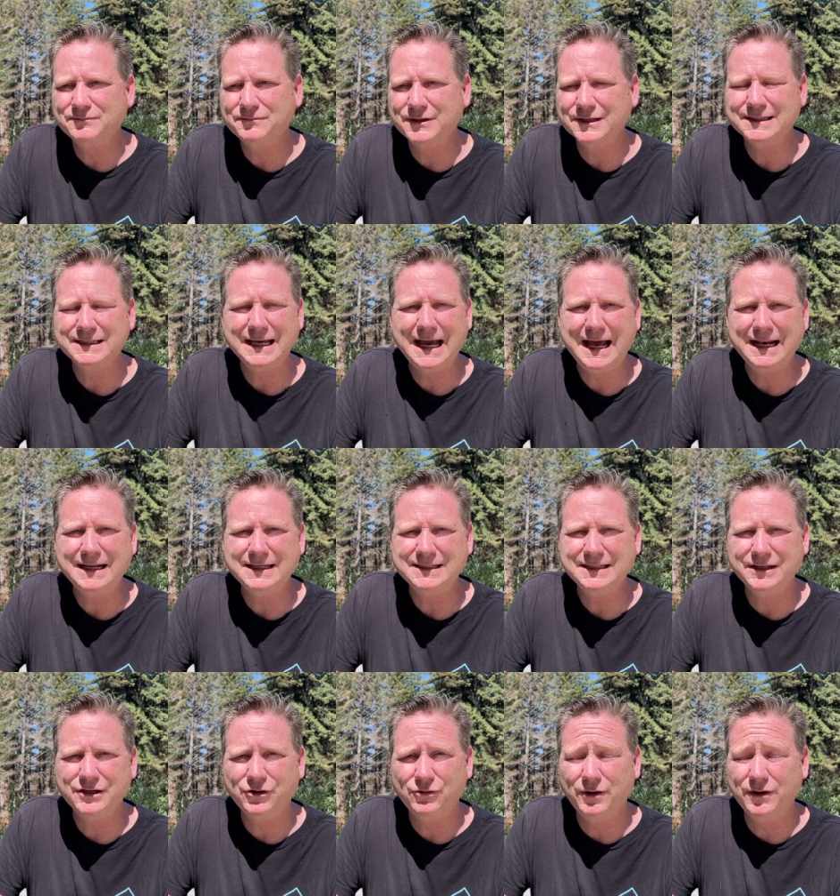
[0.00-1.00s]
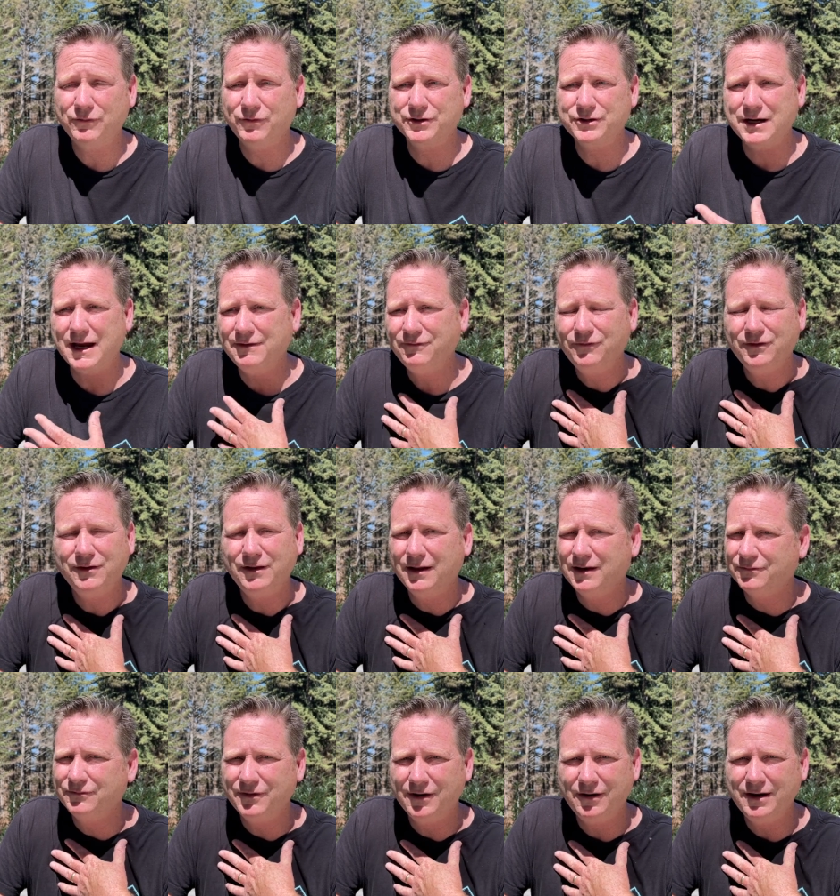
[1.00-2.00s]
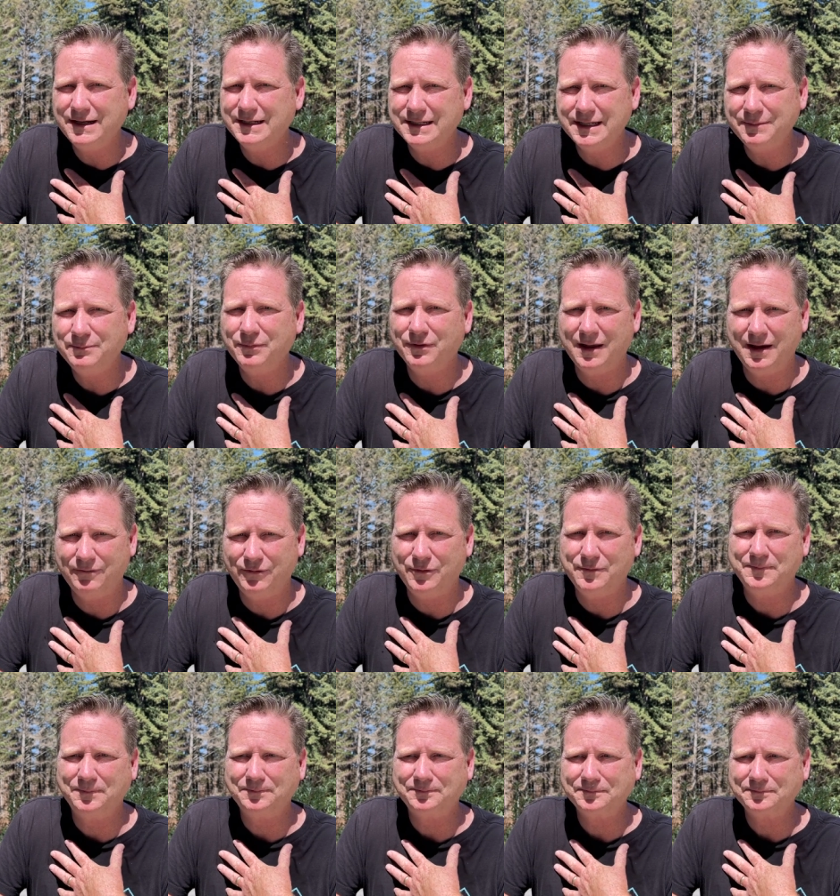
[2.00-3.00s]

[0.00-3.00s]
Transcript: the sadness and the grief, which I feel on a very deep level,